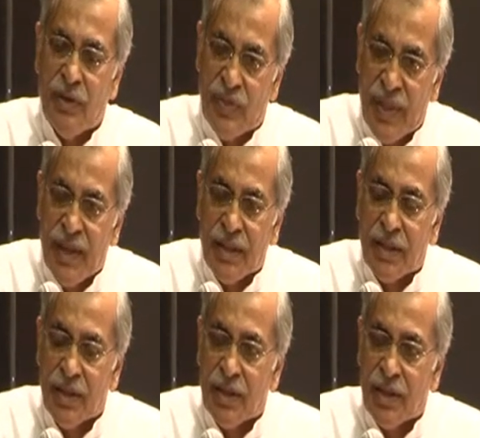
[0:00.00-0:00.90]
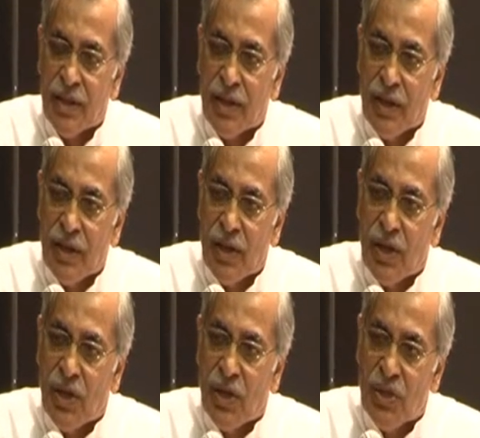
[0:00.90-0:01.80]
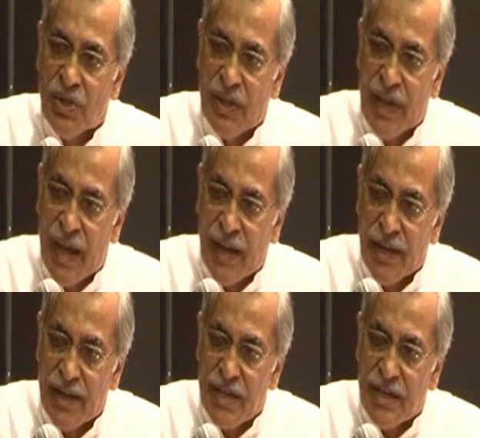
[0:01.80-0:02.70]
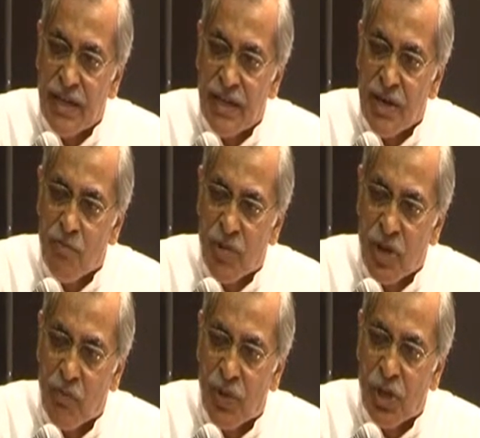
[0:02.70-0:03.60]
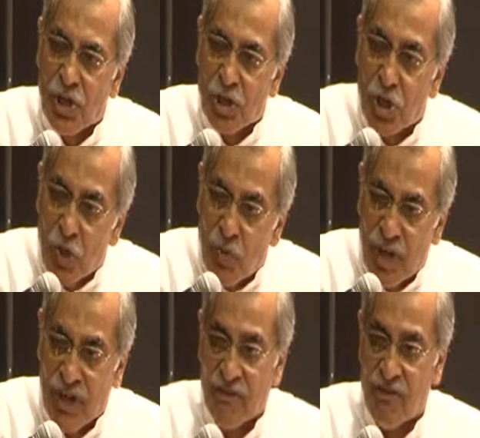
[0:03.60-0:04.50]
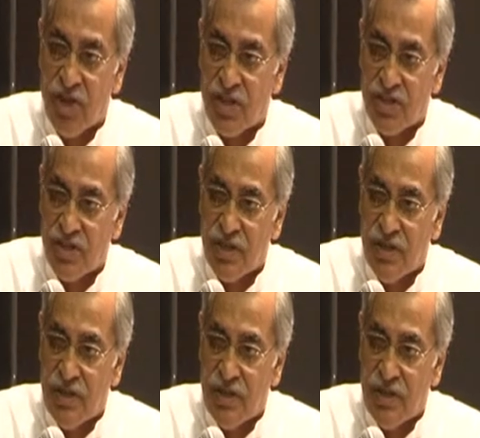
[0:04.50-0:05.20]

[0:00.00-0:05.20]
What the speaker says: then the LTTE people should be addressed.